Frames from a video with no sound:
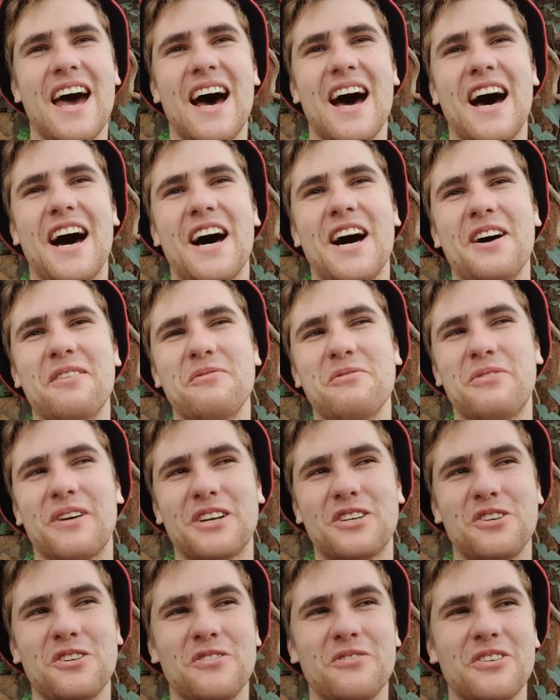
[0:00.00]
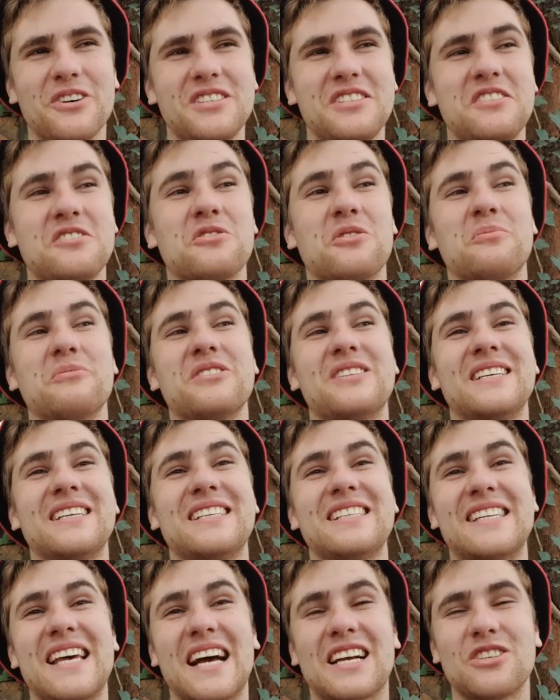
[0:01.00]
In fact, university is almost the
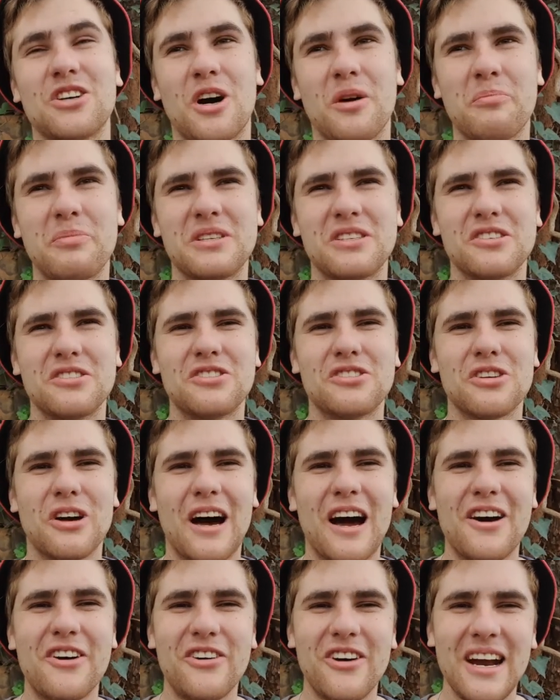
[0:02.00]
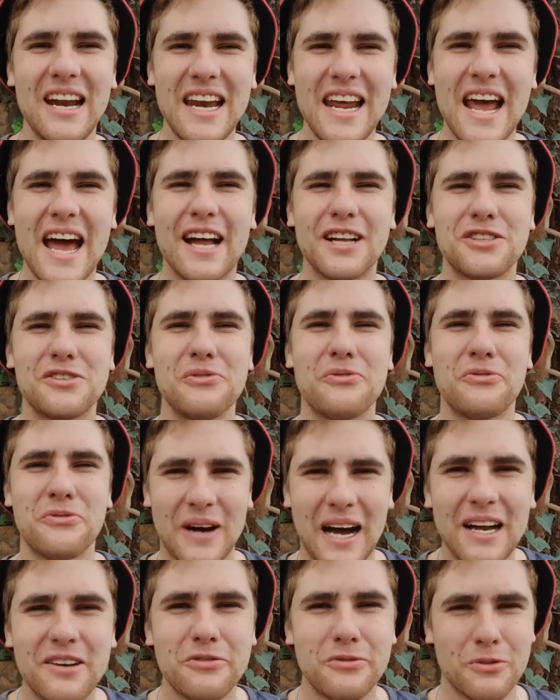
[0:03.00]
exact opposite. So I really had to
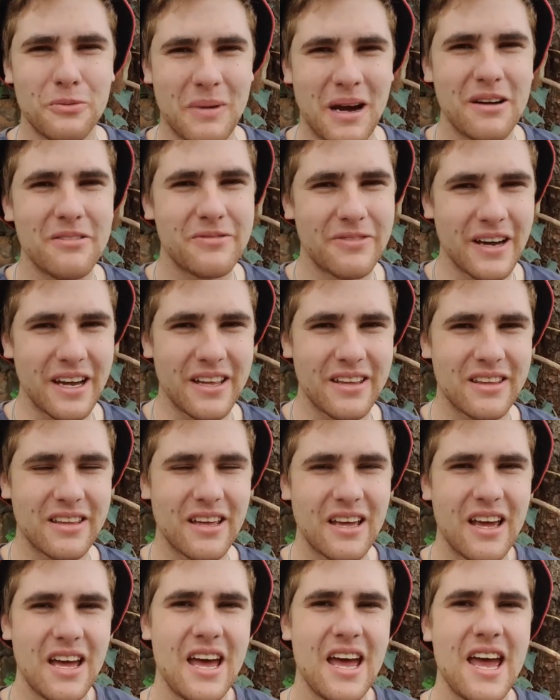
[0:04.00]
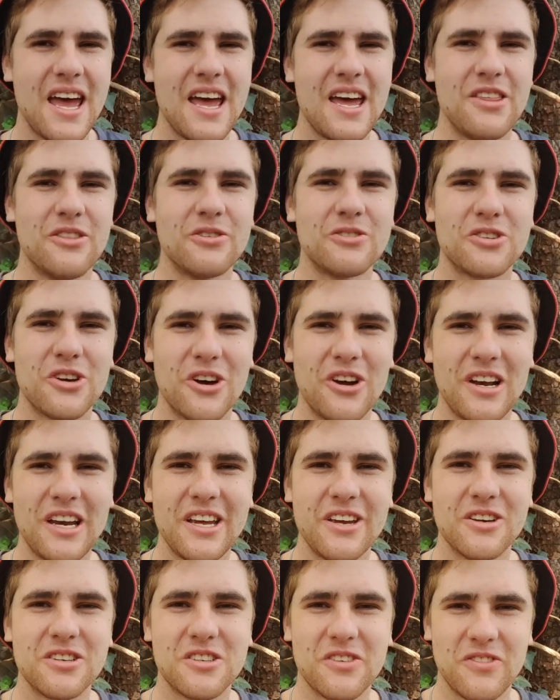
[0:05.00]
fight for my faith in those early
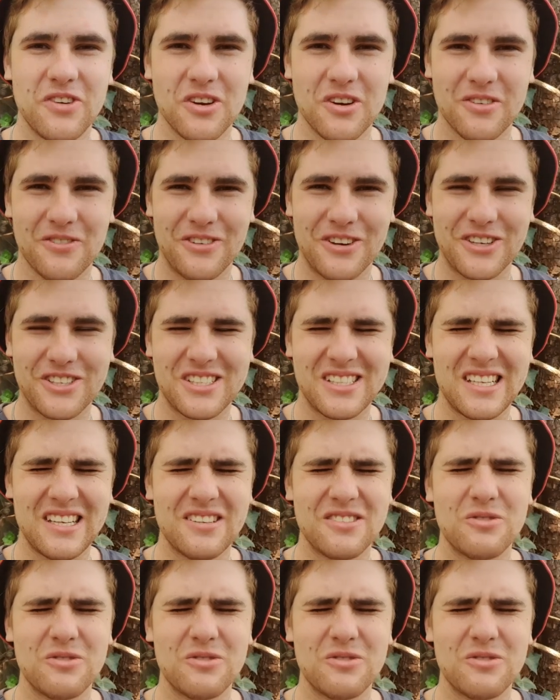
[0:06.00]
years of university.